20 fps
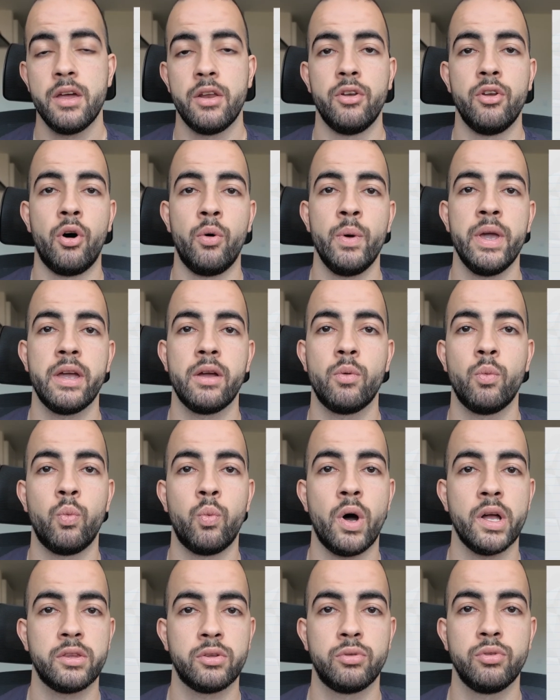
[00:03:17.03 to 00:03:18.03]
knowing
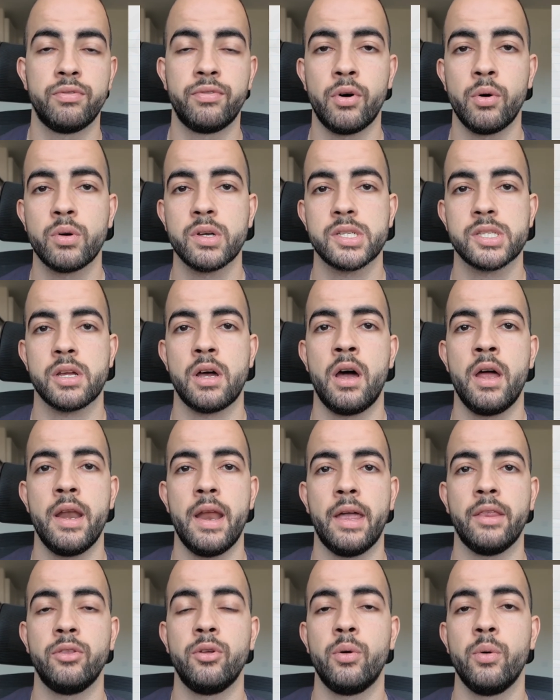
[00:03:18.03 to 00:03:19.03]
what to focus on
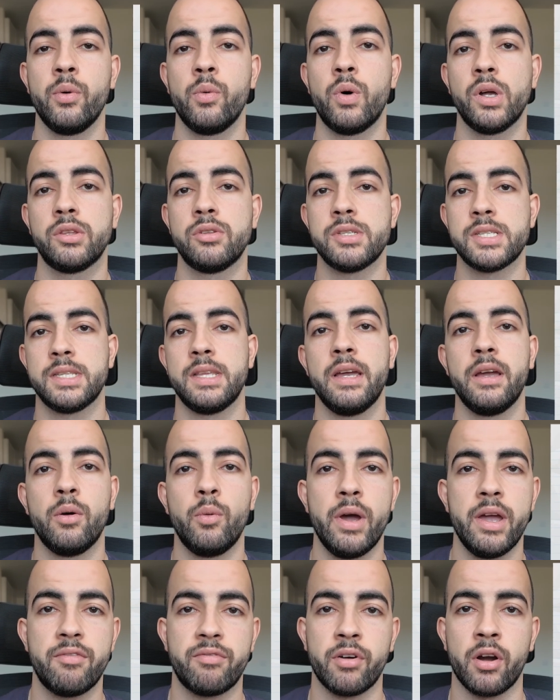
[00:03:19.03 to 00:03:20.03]
and knowing what to stay
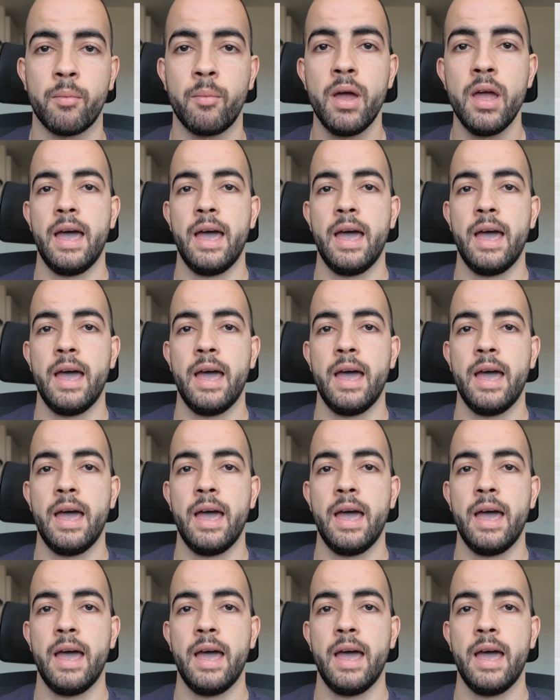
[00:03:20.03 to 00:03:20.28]
away from.